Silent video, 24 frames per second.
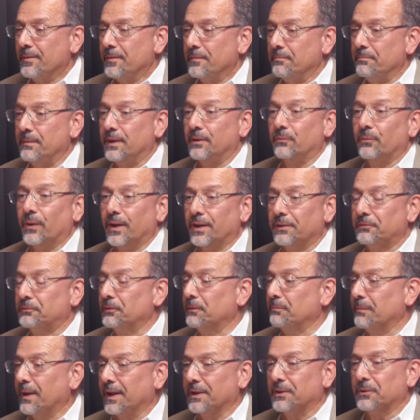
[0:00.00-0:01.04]
midway through
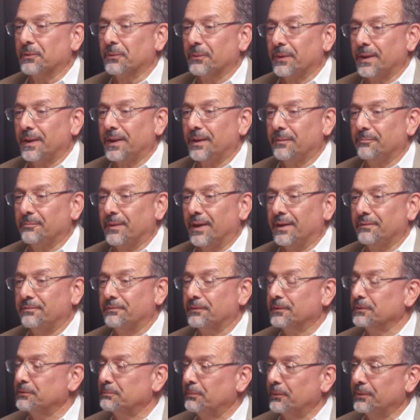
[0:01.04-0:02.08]
my career, my
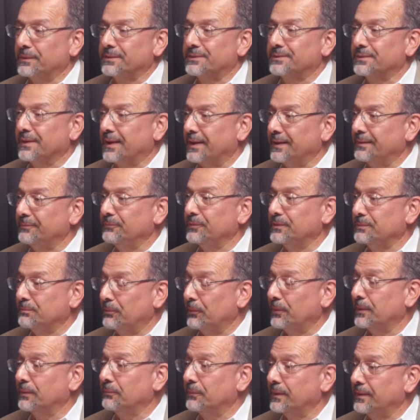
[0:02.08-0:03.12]
firstborn son was
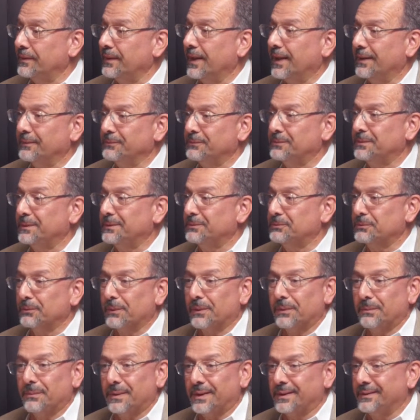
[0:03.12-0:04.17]
born with Down
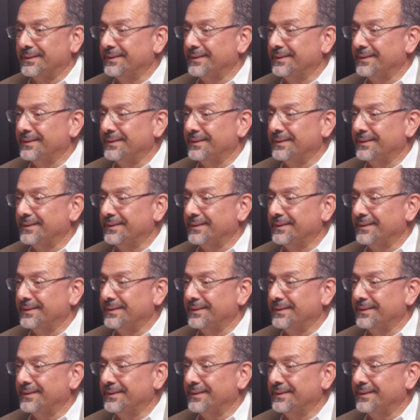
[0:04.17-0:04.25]
syndrome,